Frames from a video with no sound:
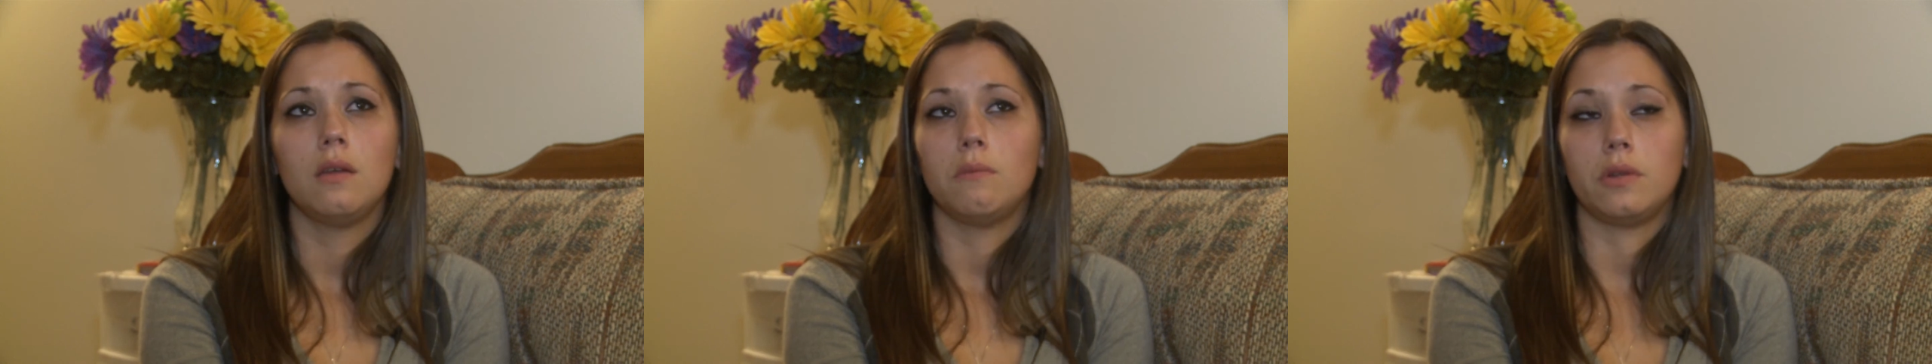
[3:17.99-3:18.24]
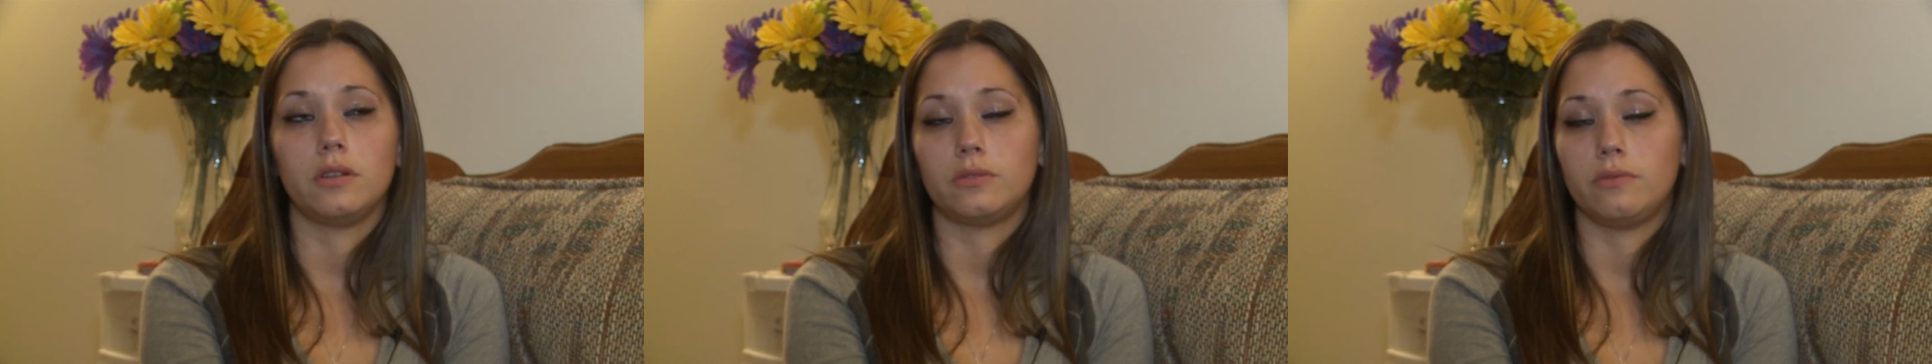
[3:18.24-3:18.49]

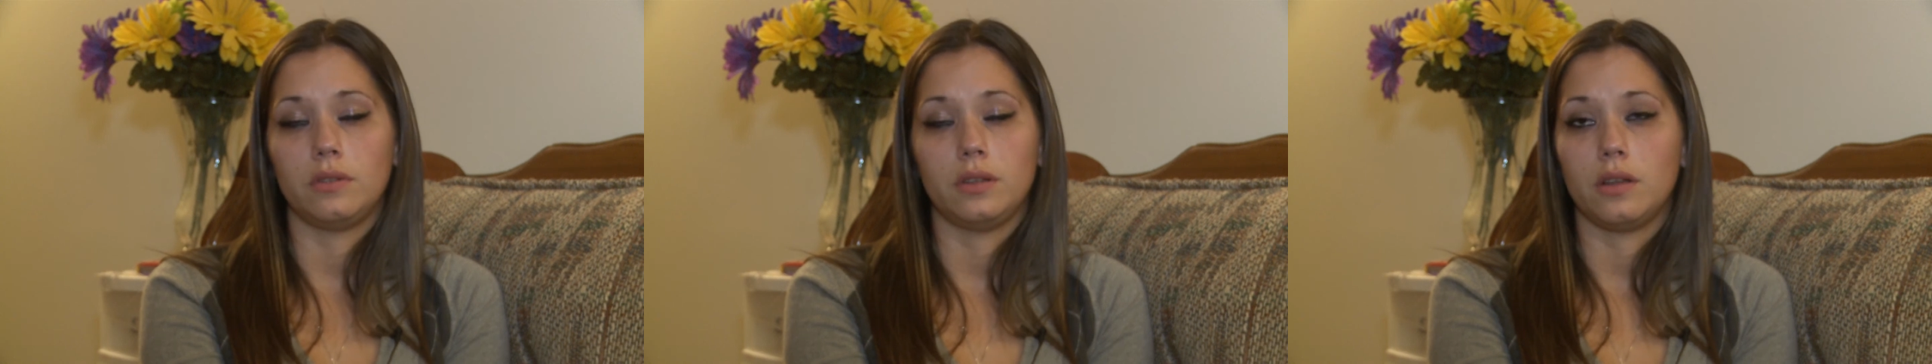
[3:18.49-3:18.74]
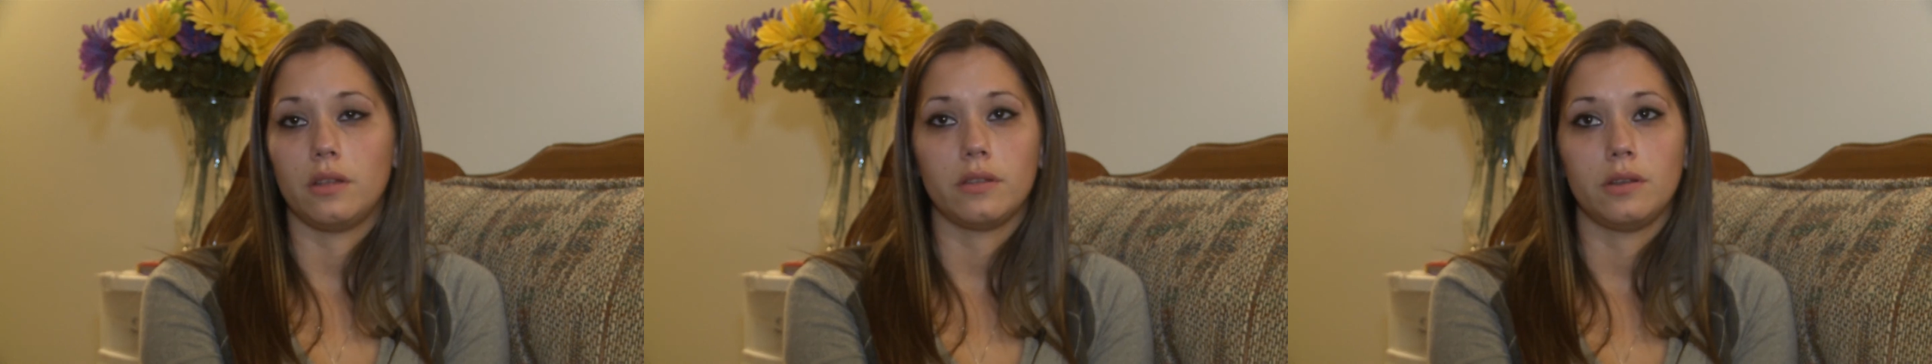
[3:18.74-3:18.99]
but it's really
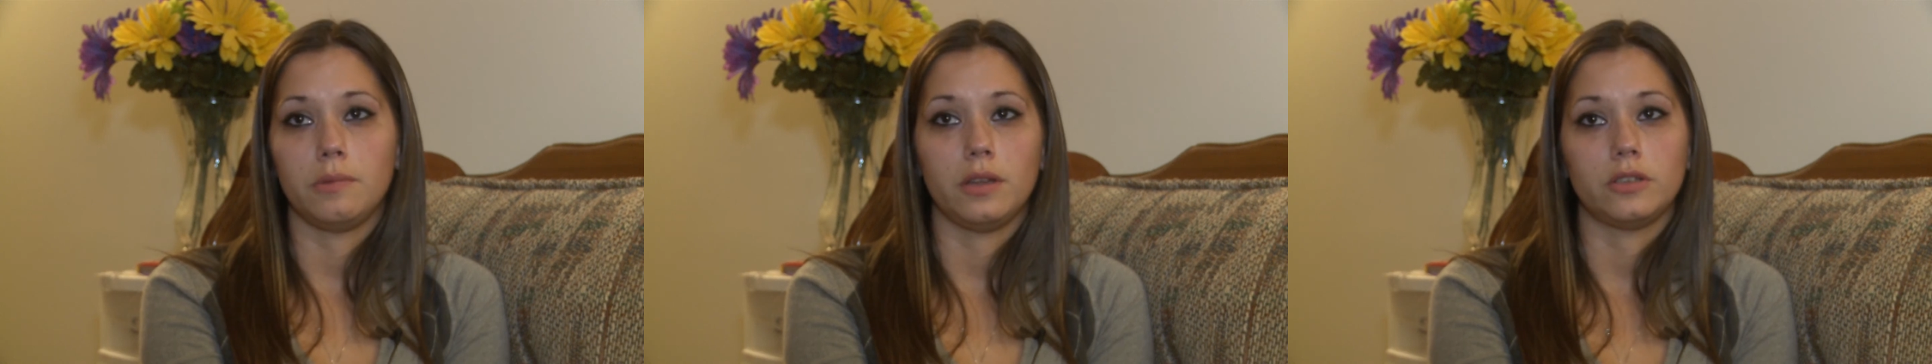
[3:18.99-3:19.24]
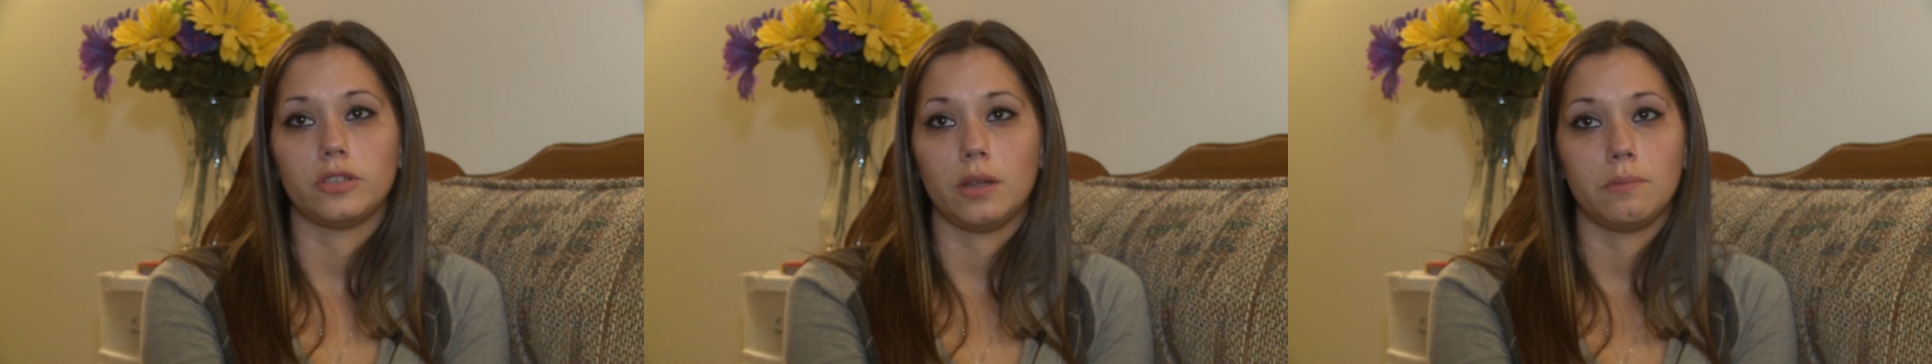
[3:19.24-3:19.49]
nothing to be
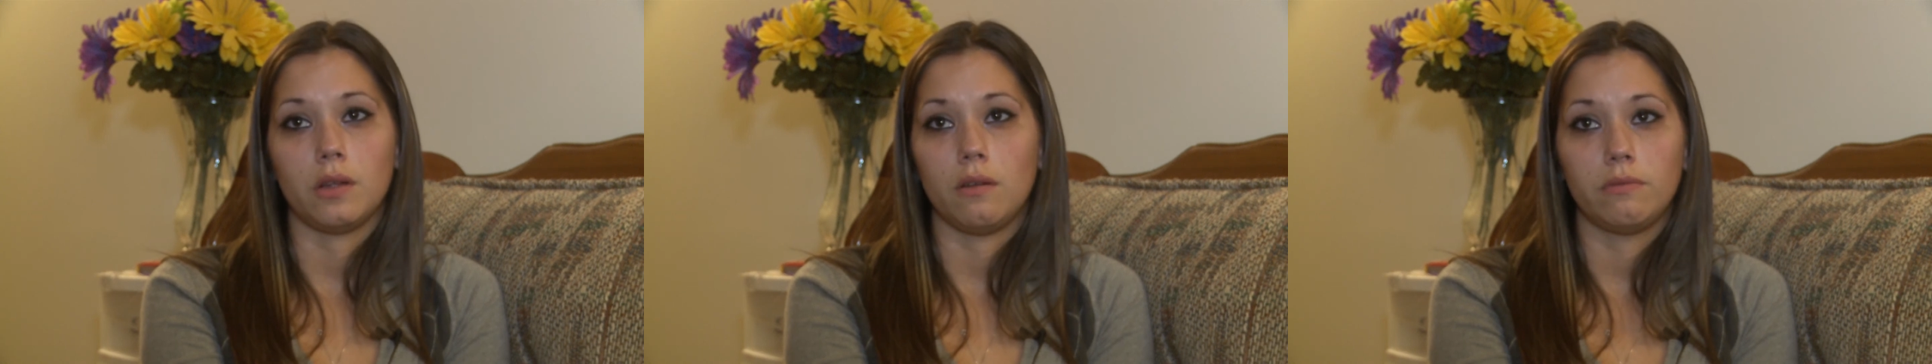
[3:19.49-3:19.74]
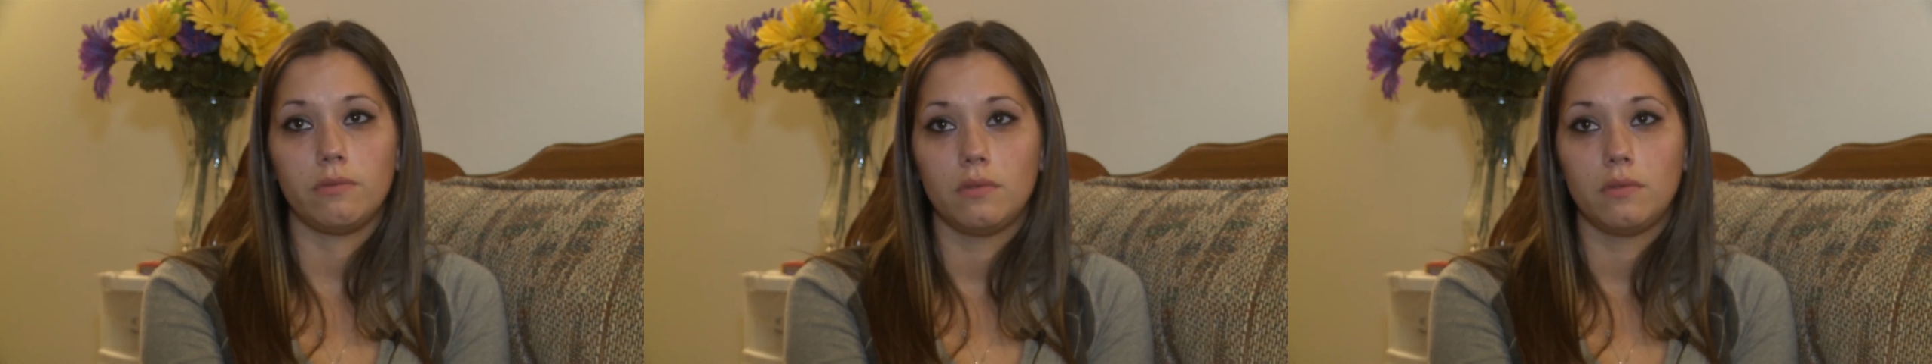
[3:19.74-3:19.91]
ashamed of.